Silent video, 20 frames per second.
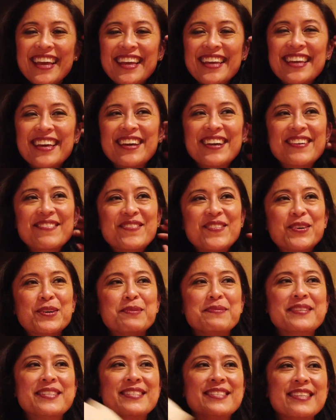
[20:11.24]
I get
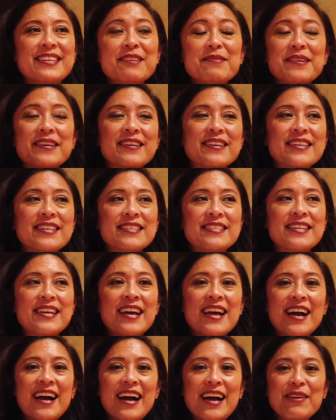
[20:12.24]
warm just thinking about it because
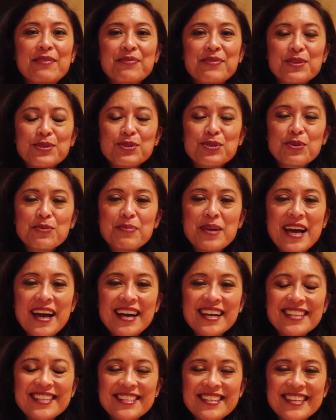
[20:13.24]
I feel so
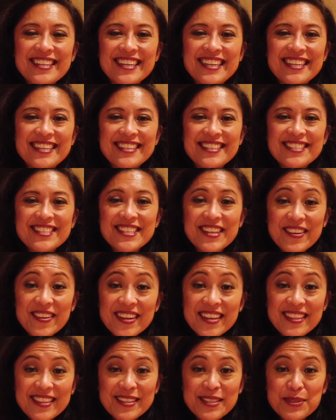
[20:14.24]
passionate
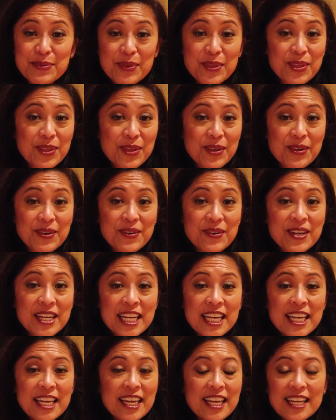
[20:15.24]
sharing this with you.
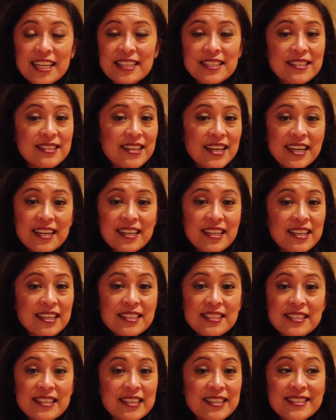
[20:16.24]
It's not
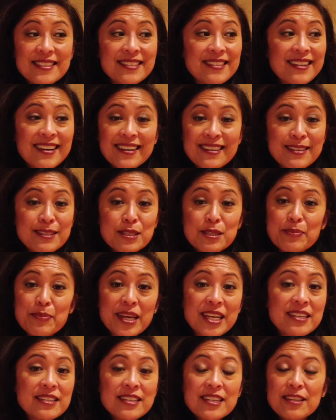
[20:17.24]
easy. It's not a
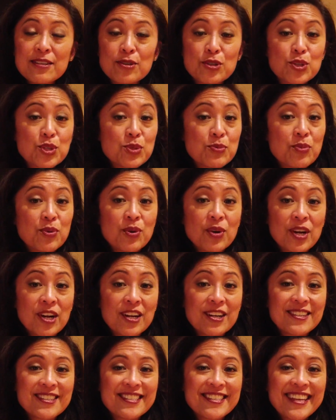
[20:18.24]
spectator
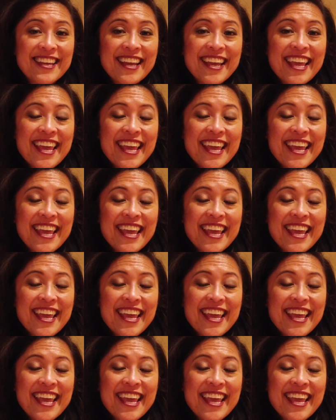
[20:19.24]
sport.